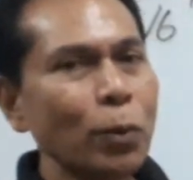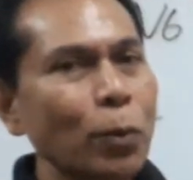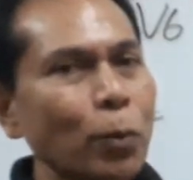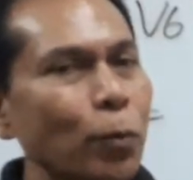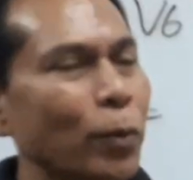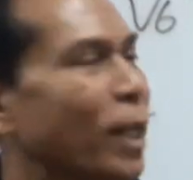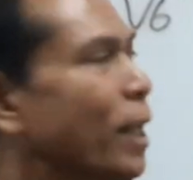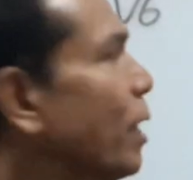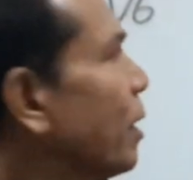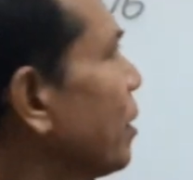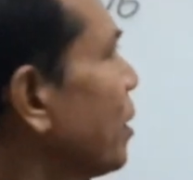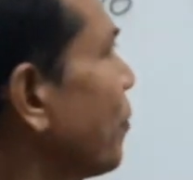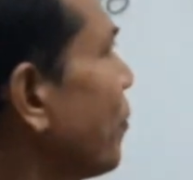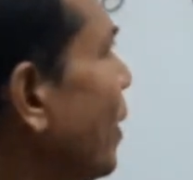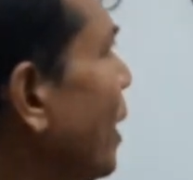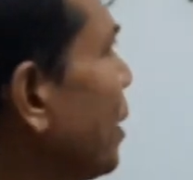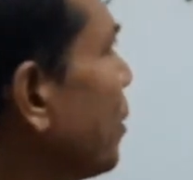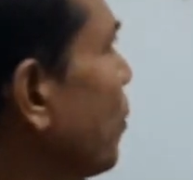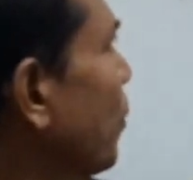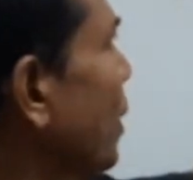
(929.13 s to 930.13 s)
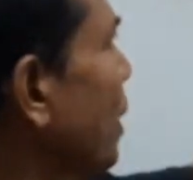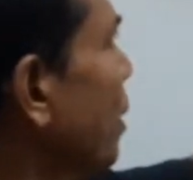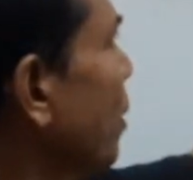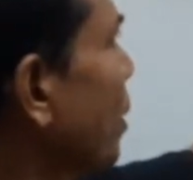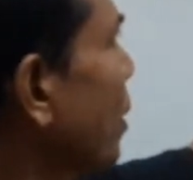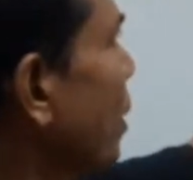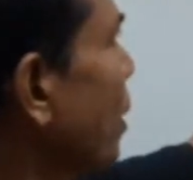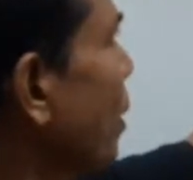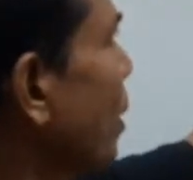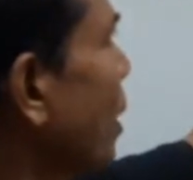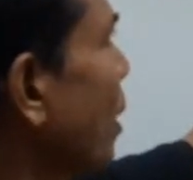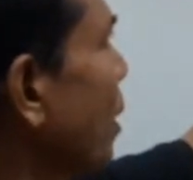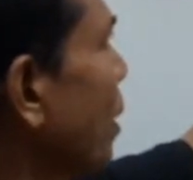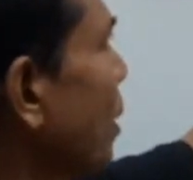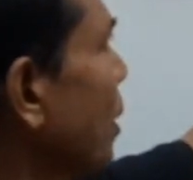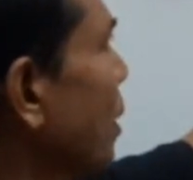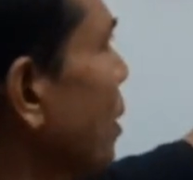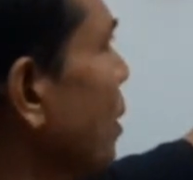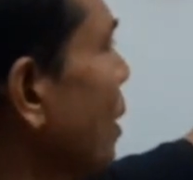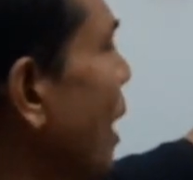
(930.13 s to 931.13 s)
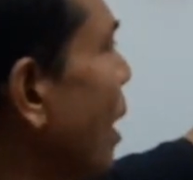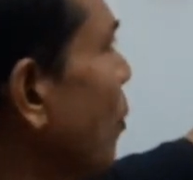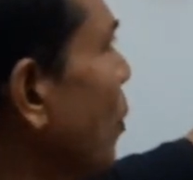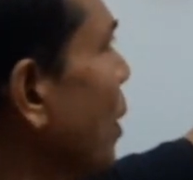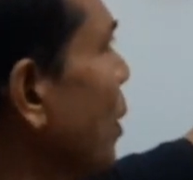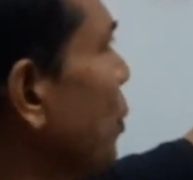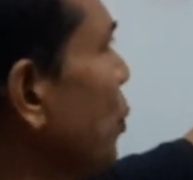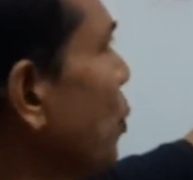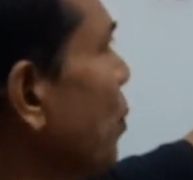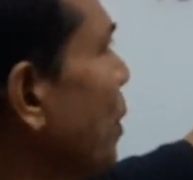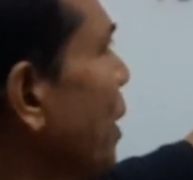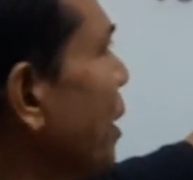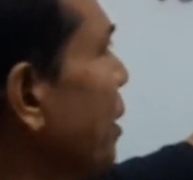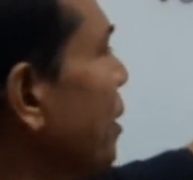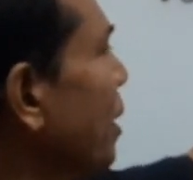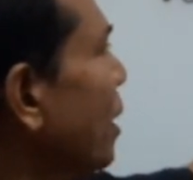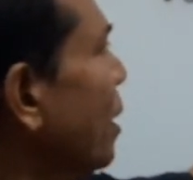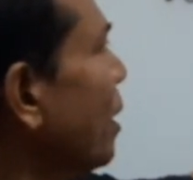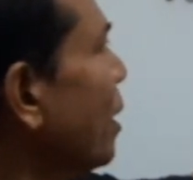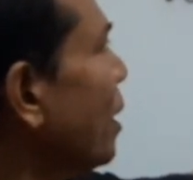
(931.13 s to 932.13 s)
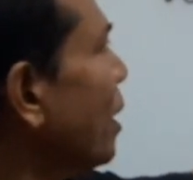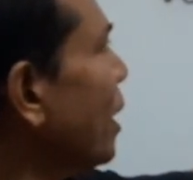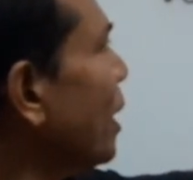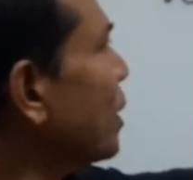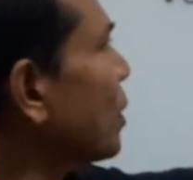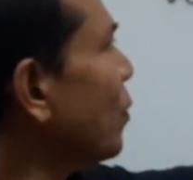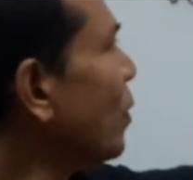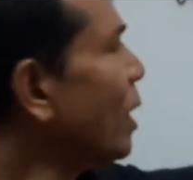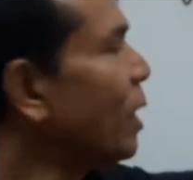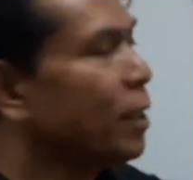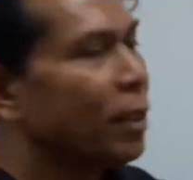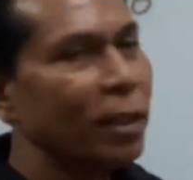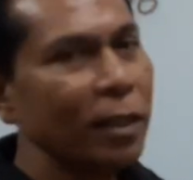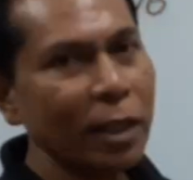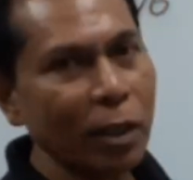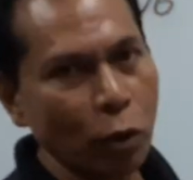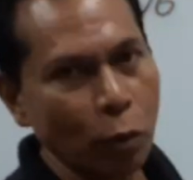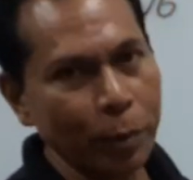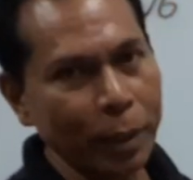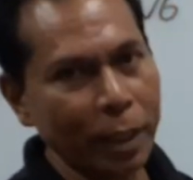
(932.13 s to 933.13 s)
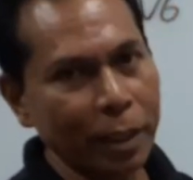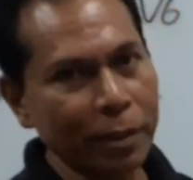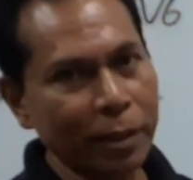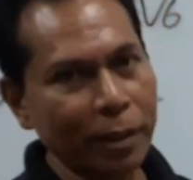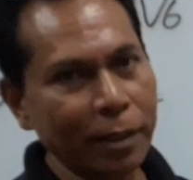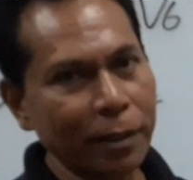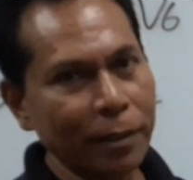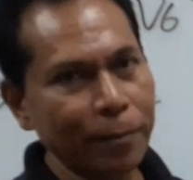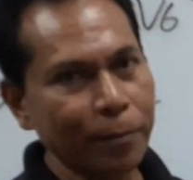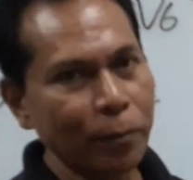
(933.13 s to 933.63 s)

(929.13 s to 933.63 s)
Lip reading: we can divide with our numerator as well as denominator.